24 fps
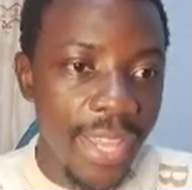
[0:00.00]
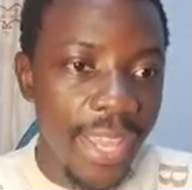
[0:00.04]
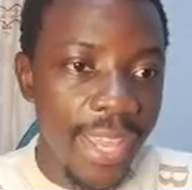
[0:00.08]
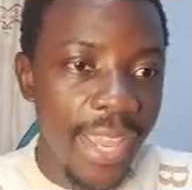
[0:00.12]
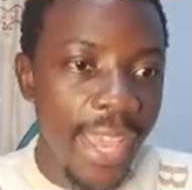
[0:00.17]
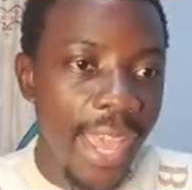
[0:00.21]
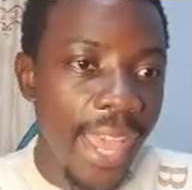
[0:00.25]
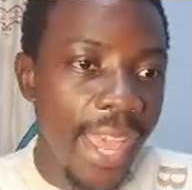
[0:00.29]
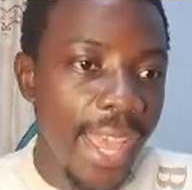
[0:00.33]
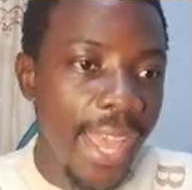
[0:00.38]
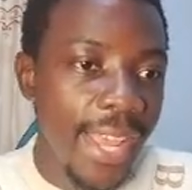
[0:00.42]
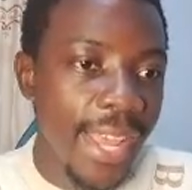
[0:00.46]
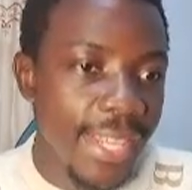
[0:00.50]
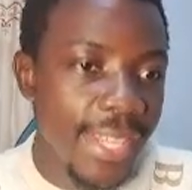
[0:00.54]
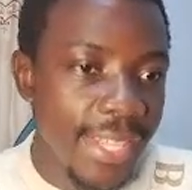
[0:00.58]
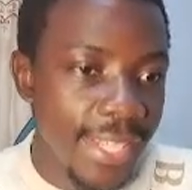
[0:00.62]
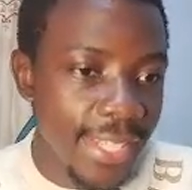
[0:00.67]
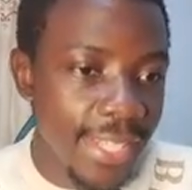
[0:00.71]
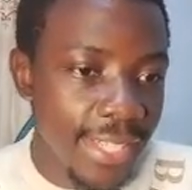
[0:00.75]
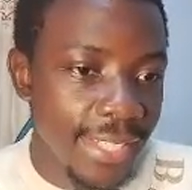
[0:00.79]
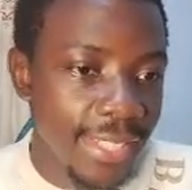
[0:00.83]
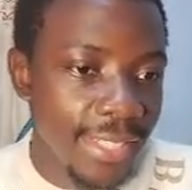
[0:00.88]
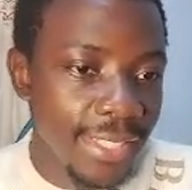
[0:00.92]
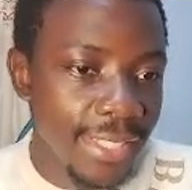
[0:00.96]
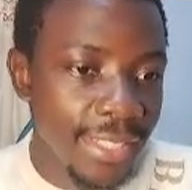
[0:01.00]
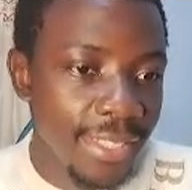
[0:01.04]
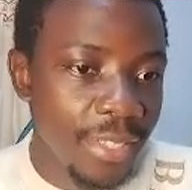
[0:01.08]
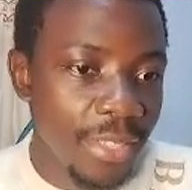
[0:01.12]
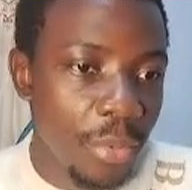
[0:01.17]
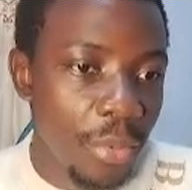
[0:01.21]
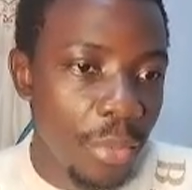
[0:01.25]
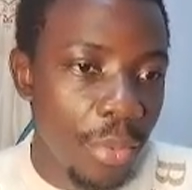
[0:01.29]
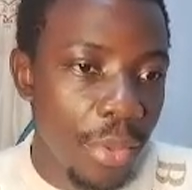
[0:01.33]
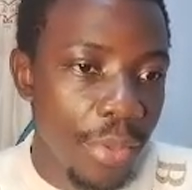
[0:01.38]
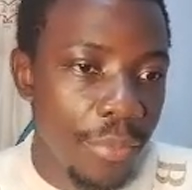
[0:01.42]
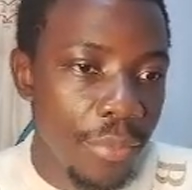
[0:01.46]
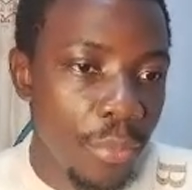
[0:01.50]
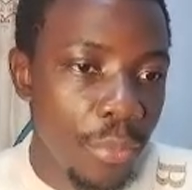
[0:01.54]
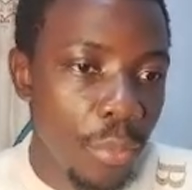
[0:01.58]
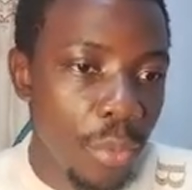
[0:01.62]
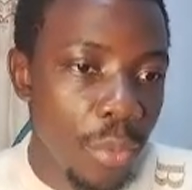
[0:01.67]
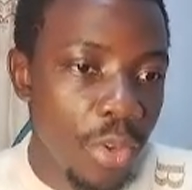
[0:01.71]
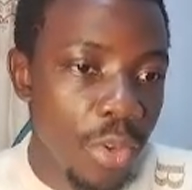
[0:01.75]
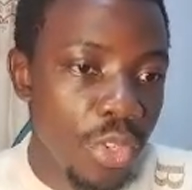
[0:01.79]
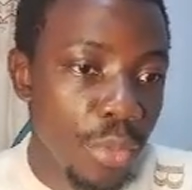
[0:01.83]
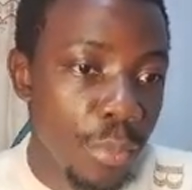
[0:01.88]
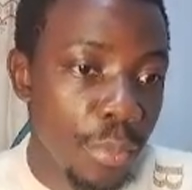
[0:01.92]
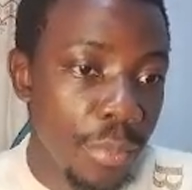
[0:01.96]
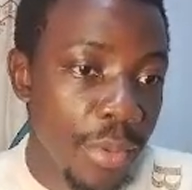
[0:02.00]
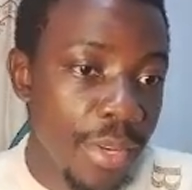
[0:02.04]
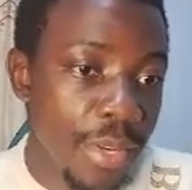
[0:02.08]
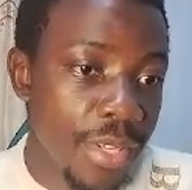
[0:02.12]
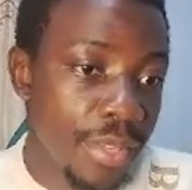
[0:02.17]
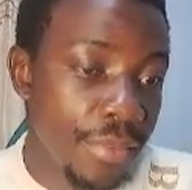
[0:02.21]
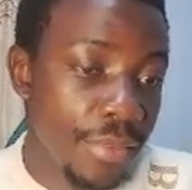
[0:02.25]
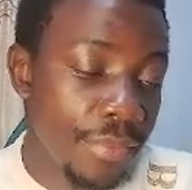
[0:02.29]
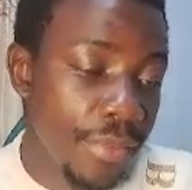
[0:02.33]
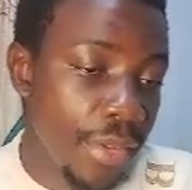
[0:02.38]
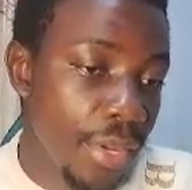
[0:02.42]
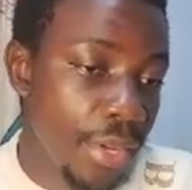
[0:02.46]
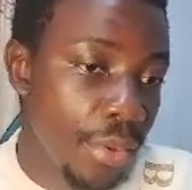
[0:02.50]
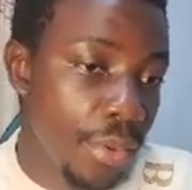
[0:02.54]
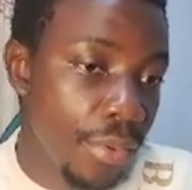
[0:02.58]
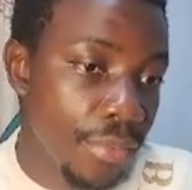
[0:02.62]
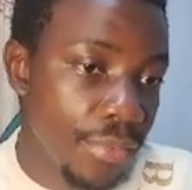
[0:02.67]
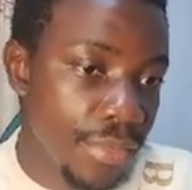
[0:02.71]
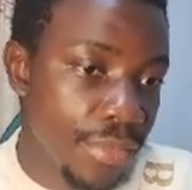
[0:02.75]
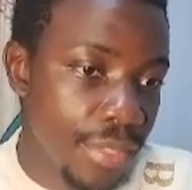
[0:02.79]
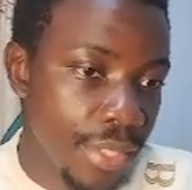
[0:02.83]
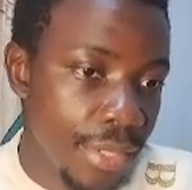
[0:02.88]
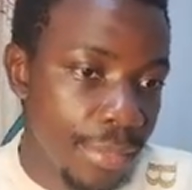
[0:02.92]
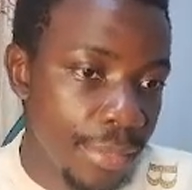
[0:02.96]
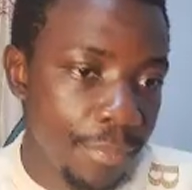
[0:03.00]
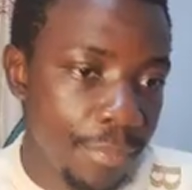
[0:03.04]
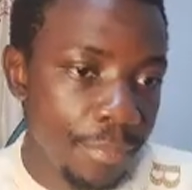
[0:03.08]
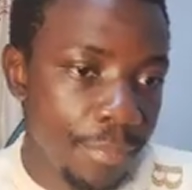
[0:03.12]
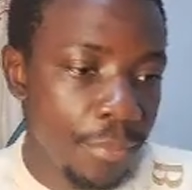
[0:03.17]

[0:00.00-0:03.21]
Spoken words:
And then if you want to print the value of sum,